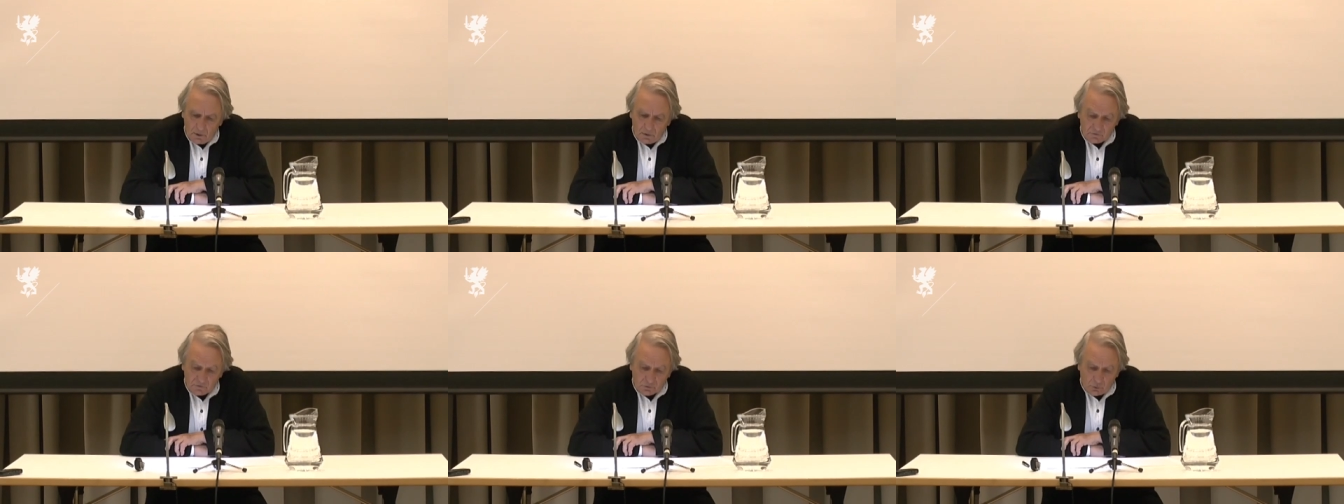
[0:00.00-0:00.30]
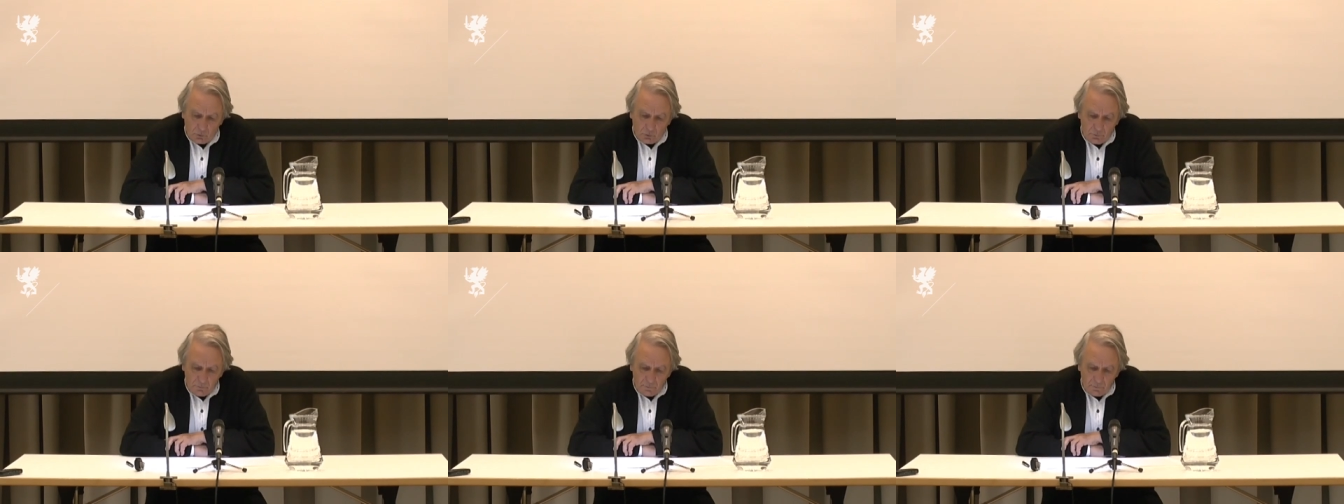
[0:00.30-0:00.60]

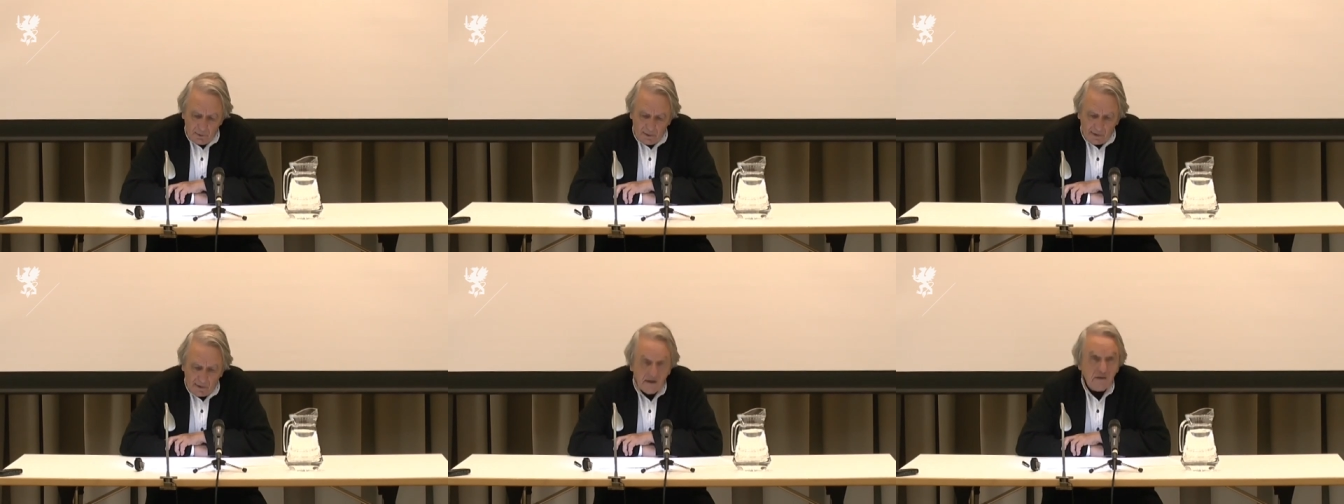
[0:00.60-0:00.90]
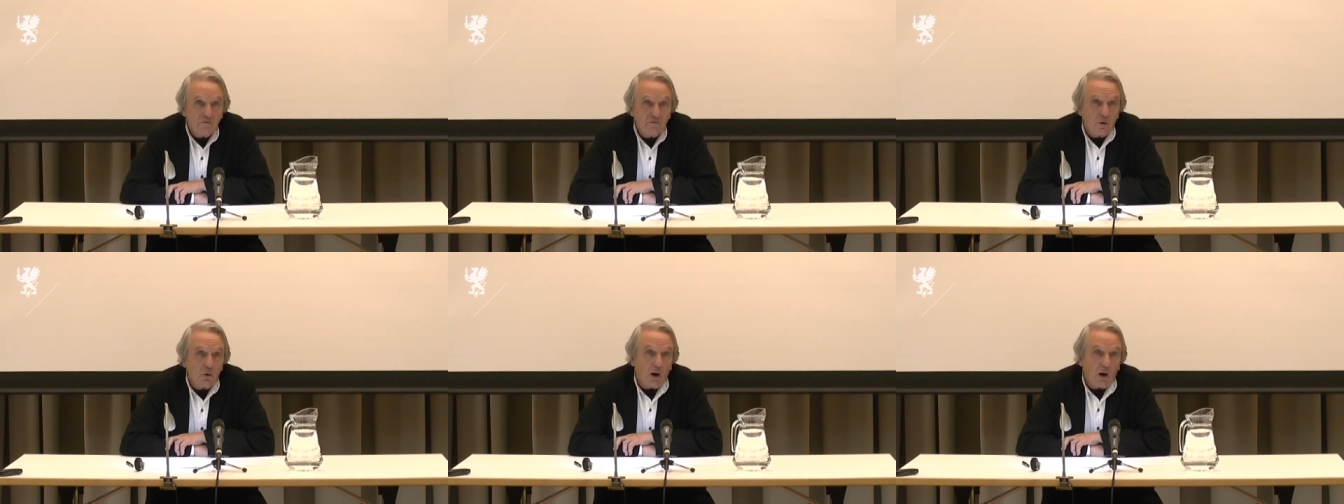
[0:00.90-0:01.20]
So
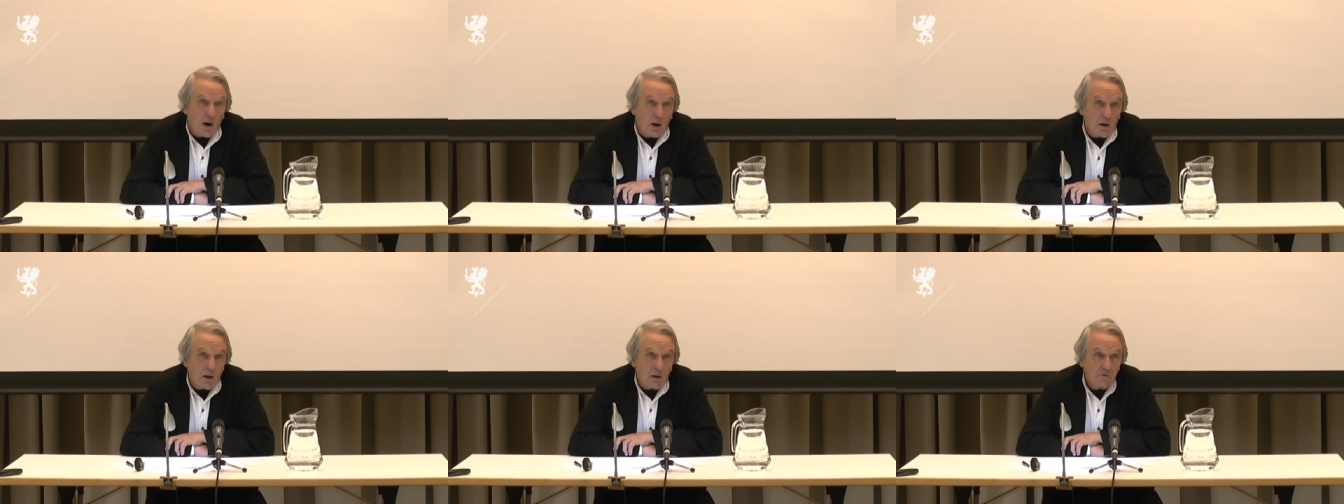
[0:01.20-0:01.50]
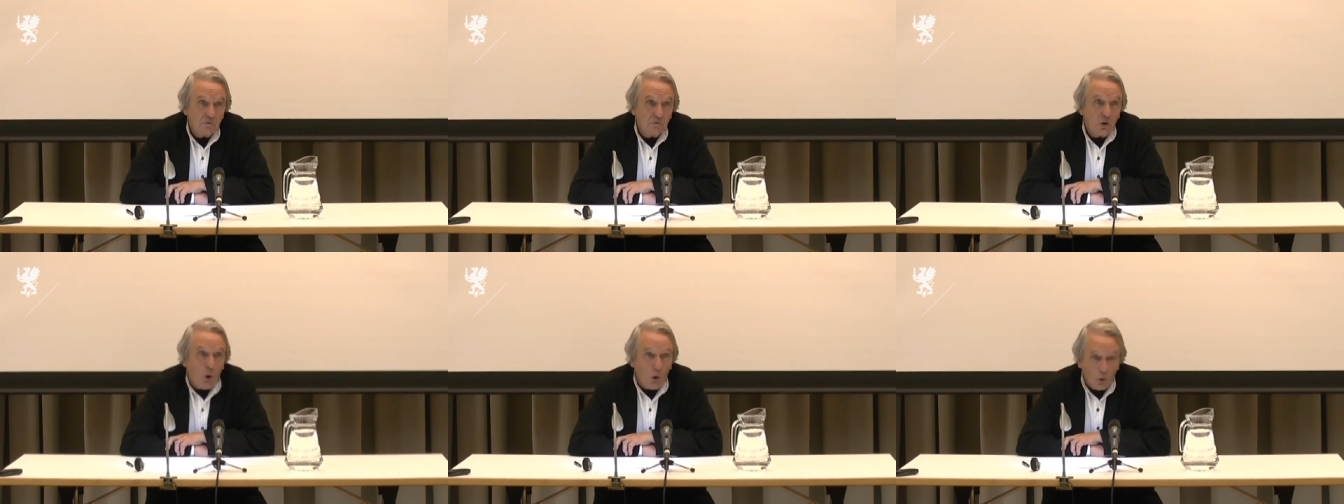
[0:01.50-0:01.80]
either
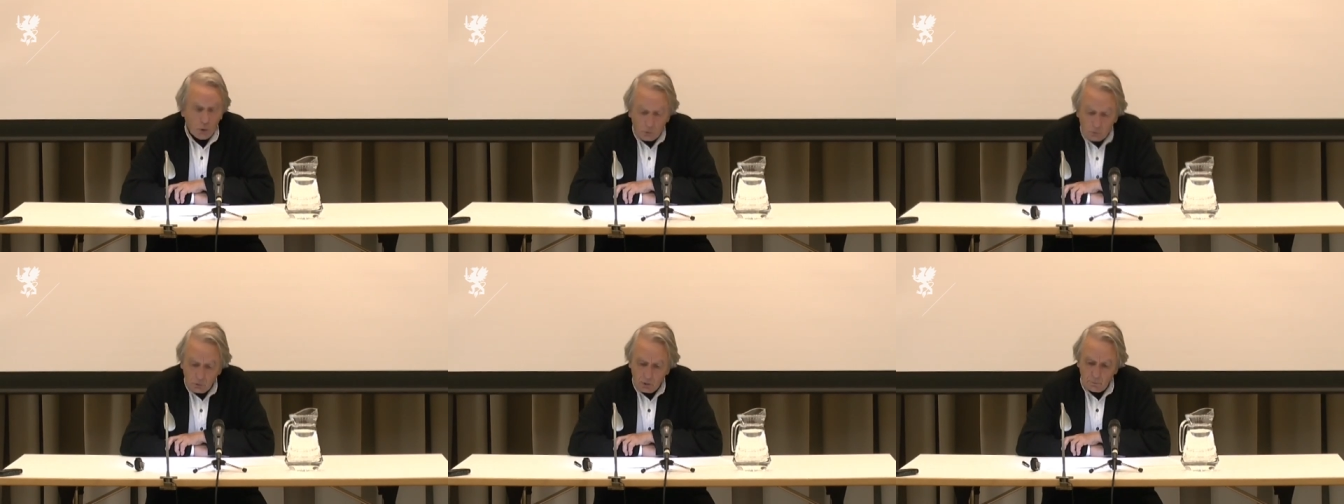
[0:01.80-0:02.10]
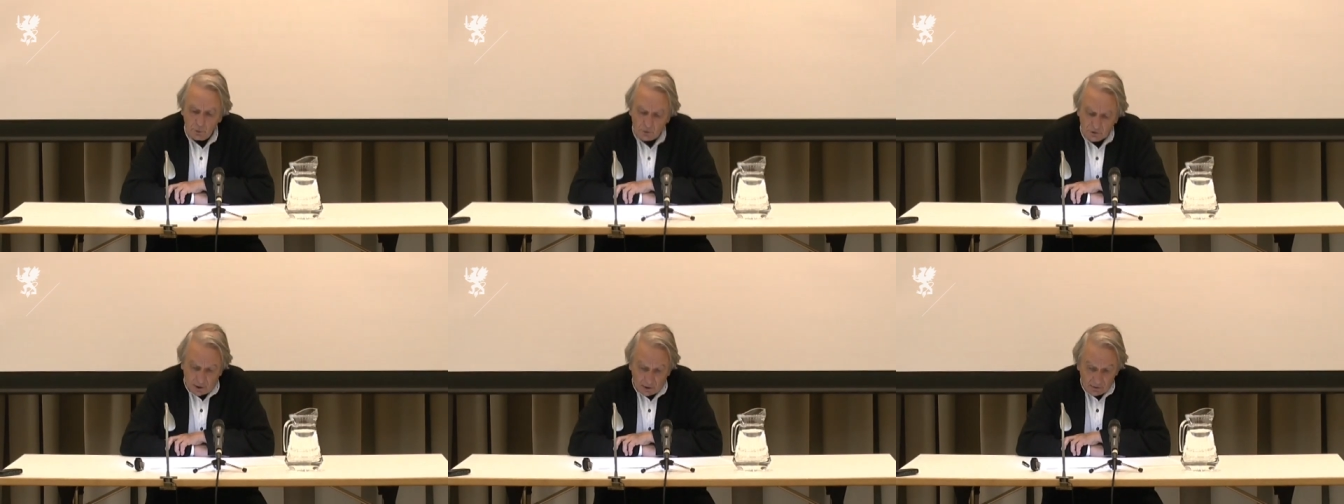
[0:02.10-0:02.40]
art or
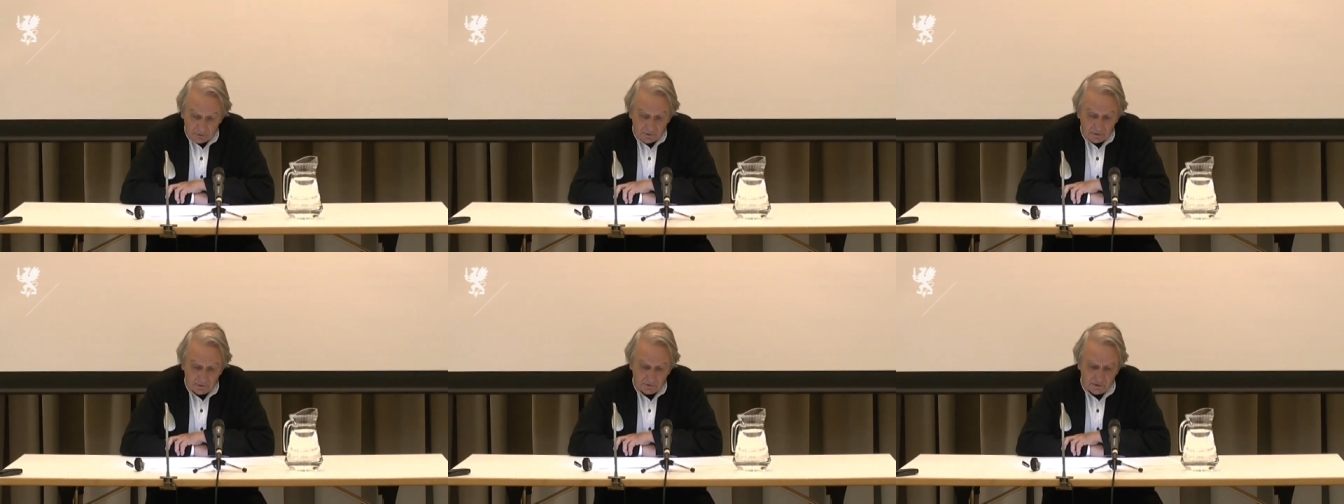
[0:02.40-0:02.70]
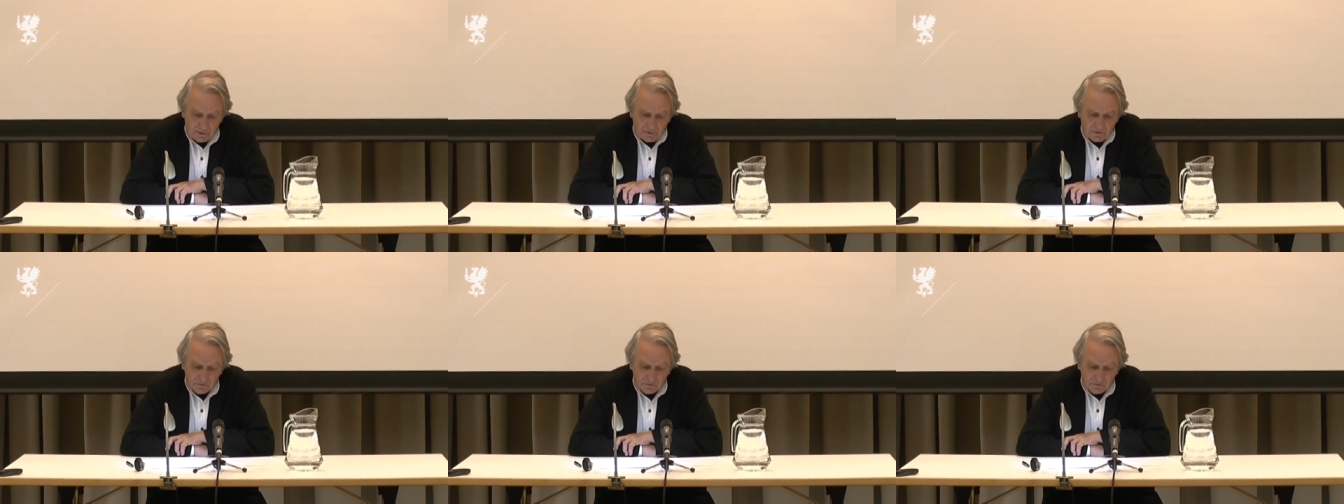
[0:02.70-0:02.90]
modernity.